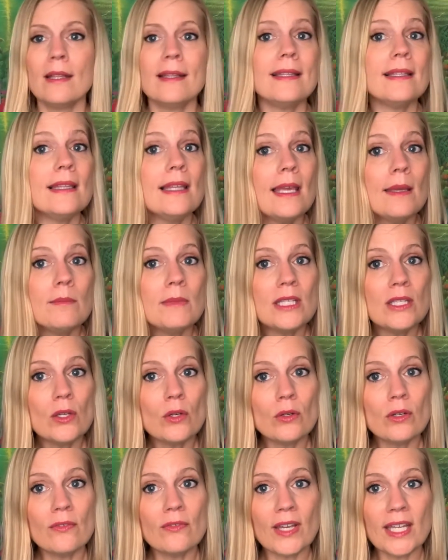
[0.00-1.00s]
Let me know
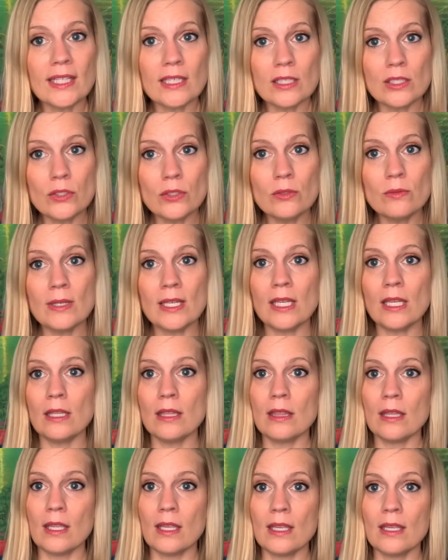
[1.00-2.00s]
if I can do
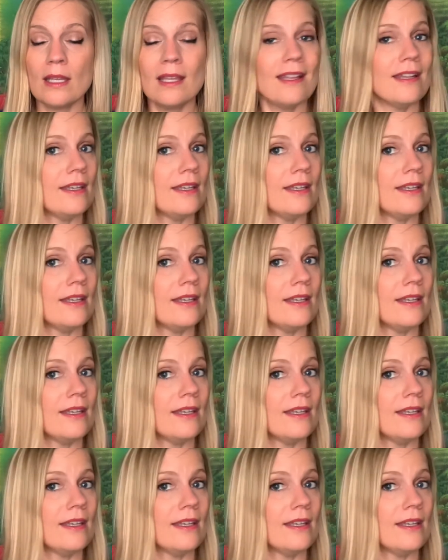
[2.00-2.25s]
anything.